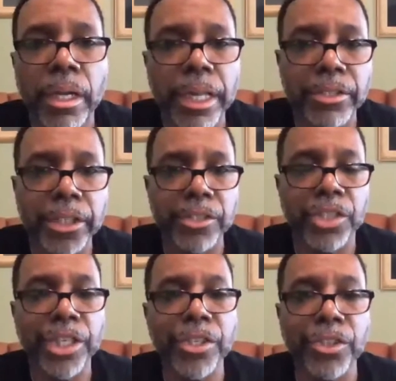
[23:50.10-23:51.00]
Let's
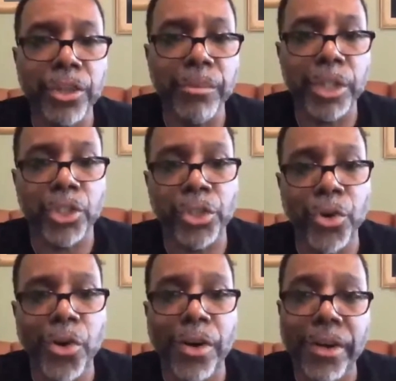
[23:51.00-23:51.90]
continue to
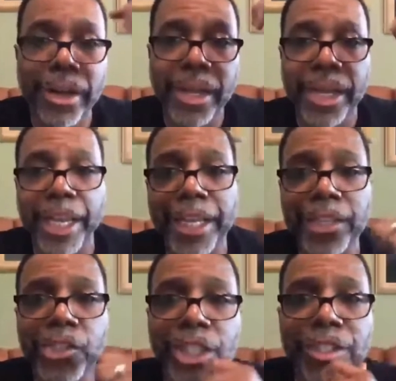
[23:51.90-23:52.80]
mature
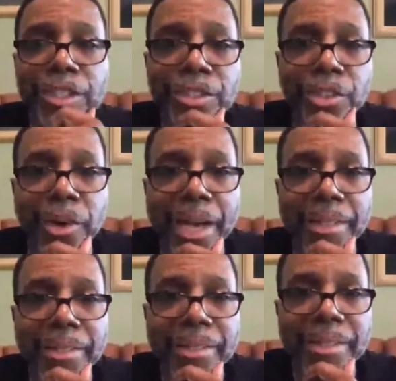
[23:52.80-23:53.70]
in Jesus
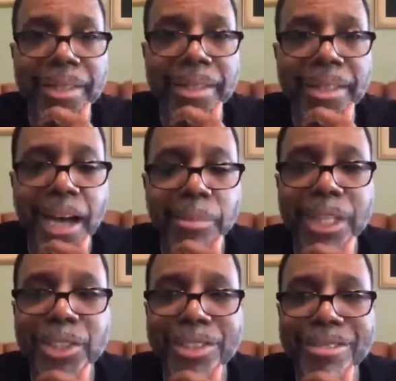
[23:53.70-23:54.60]
Christ. God
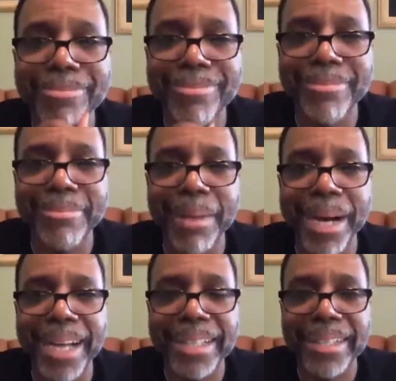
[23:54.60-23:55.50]
bless you. Bye
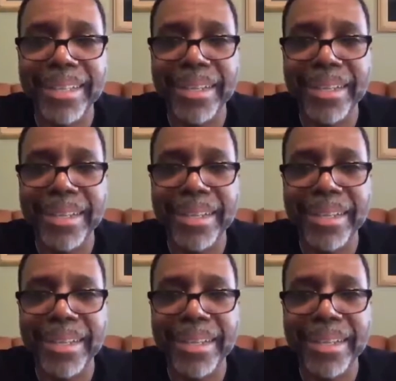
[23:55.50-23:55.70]
bye.